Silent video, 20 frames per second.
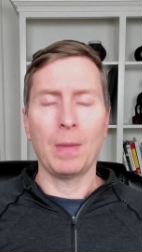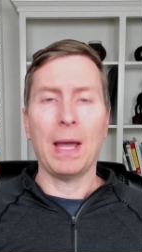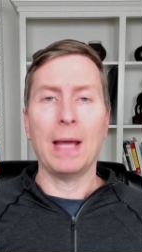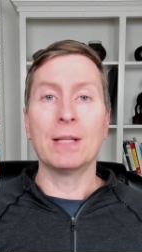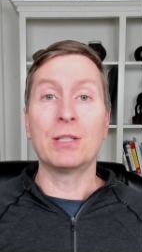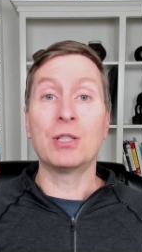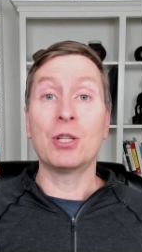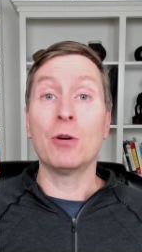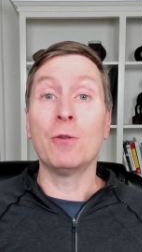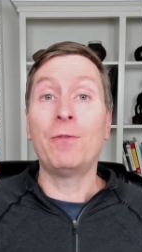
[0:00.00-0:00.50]

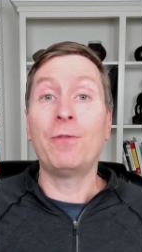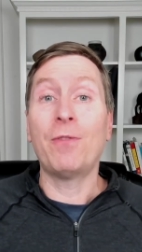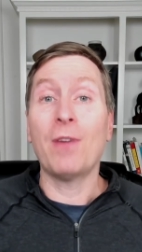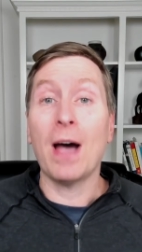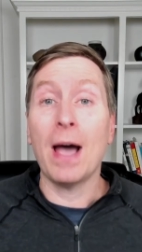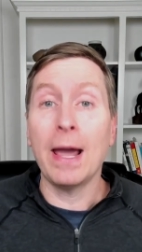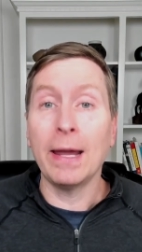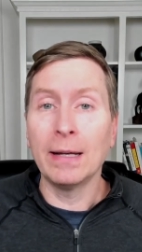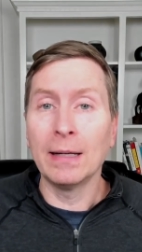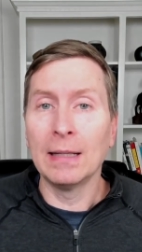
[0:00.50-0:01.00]
And so
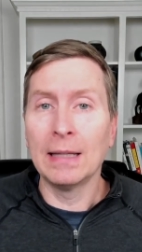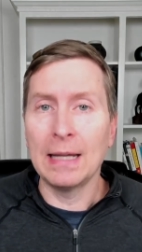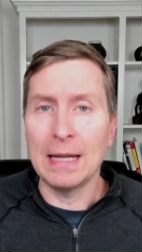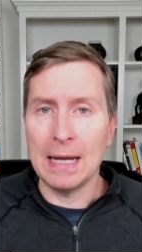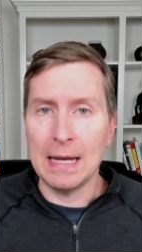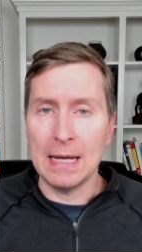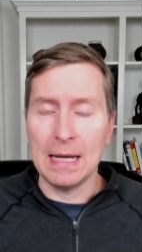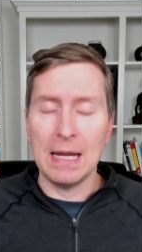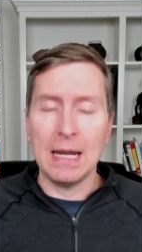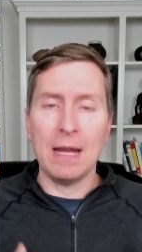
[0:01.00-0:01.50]

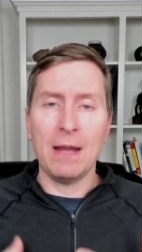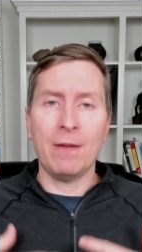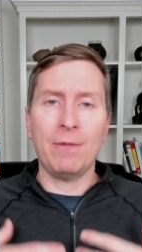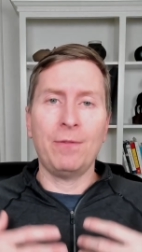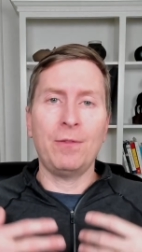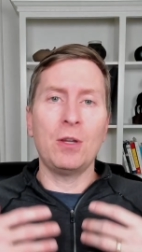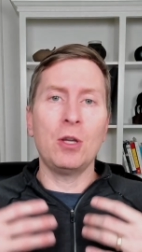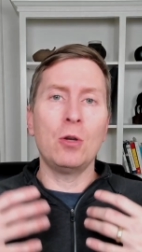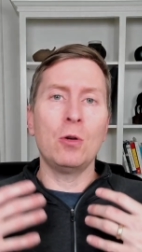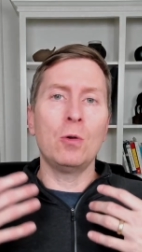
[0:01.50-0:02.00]
finally,
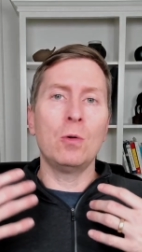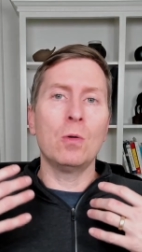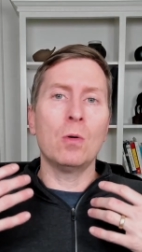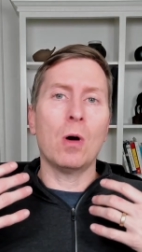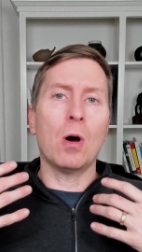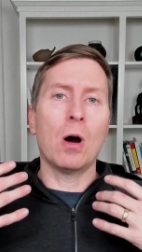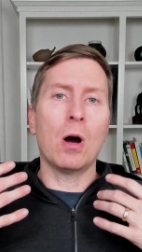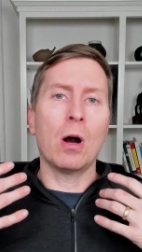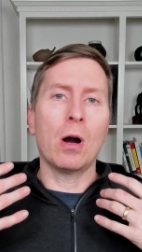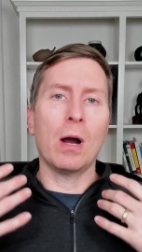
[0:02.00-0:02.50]
if you
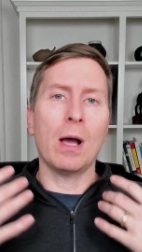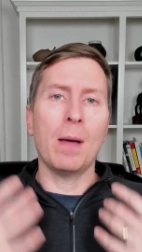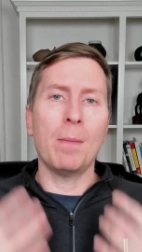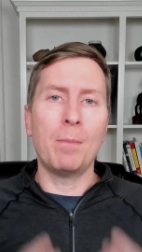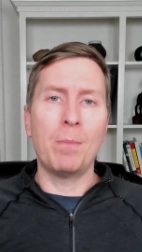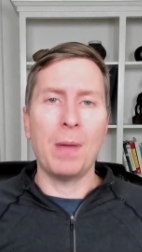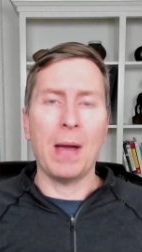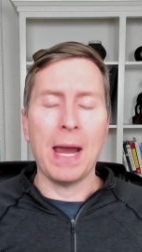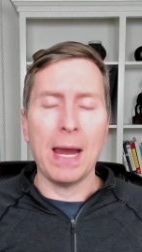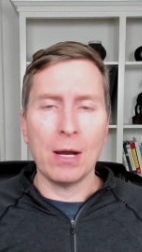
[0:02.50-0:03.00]
are a
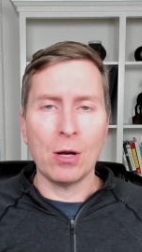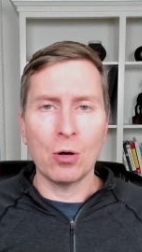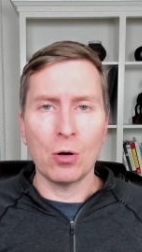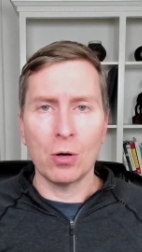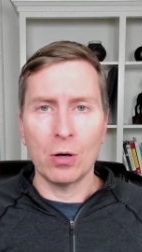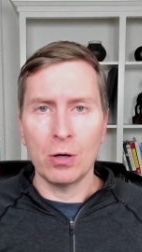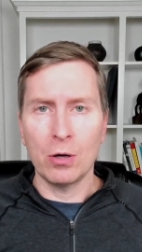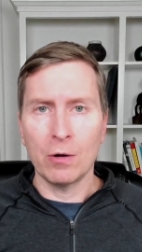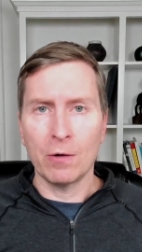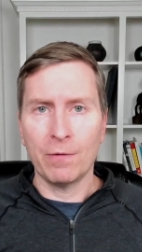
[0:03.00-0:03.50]

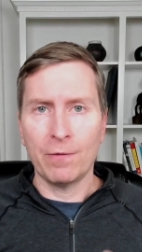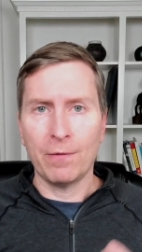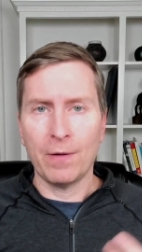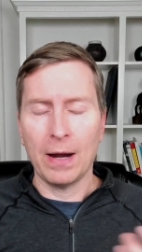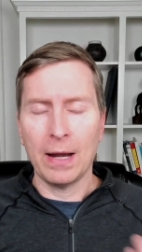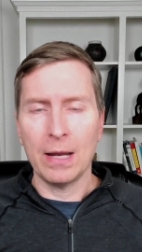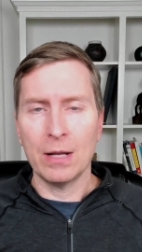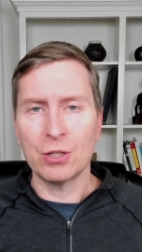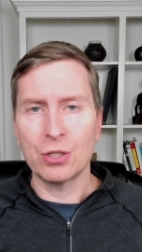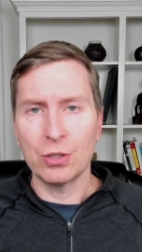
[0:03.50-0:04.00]
banker, you're a
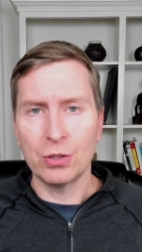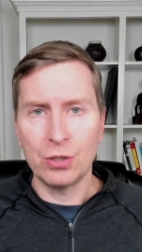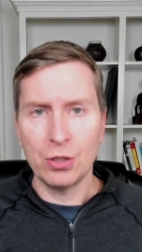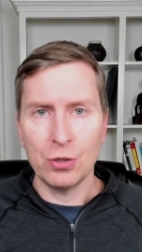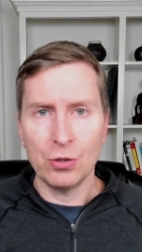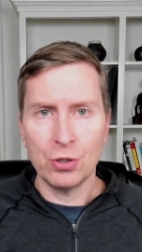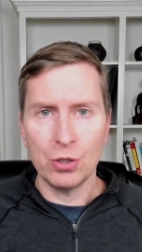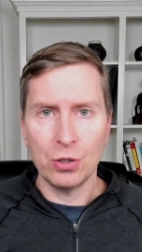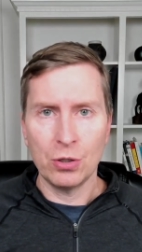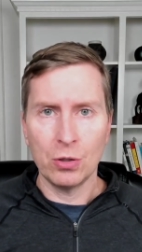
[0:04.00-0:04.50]
financial
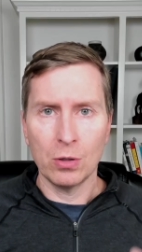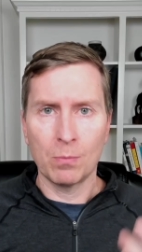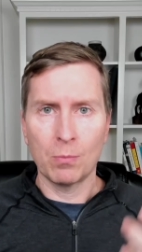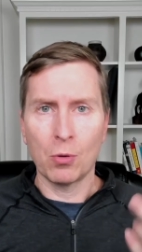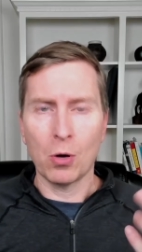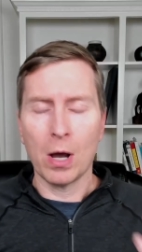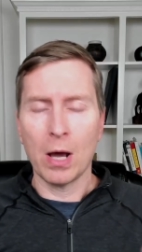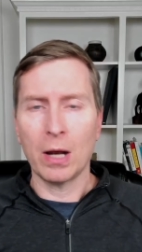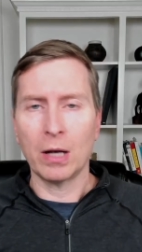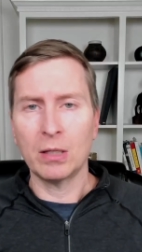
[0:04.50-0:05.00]
institution, you're a
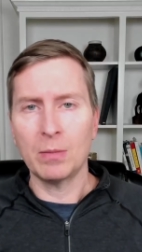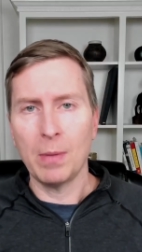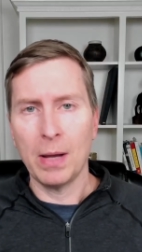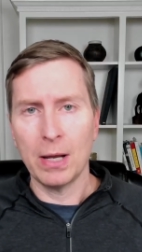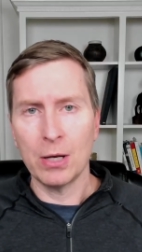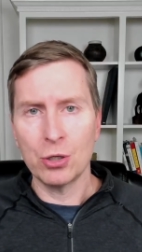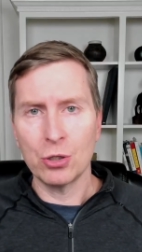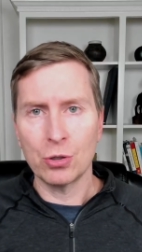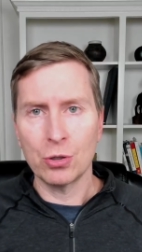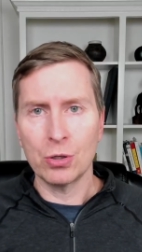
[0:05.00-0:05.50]
product
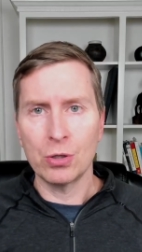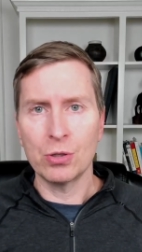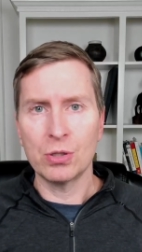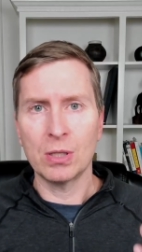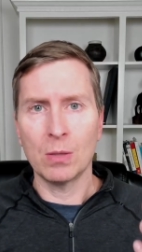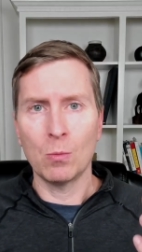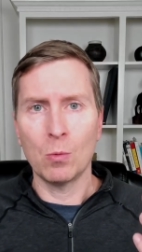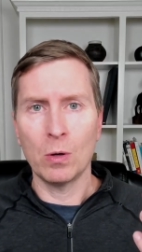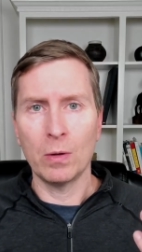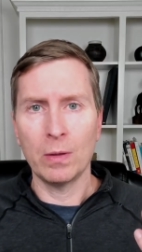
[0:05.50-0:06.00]
manager, you're
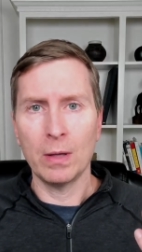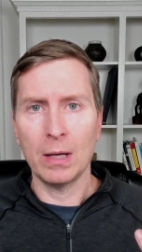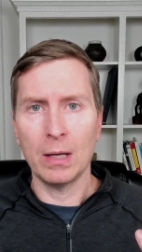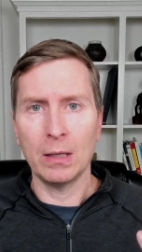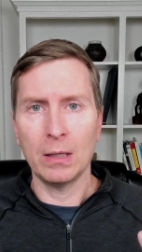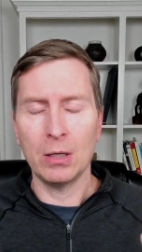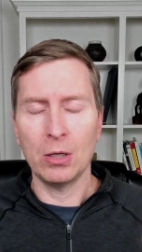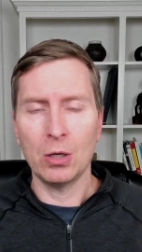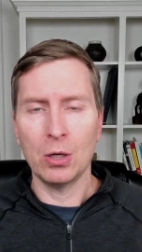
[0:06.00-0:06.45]
someone that,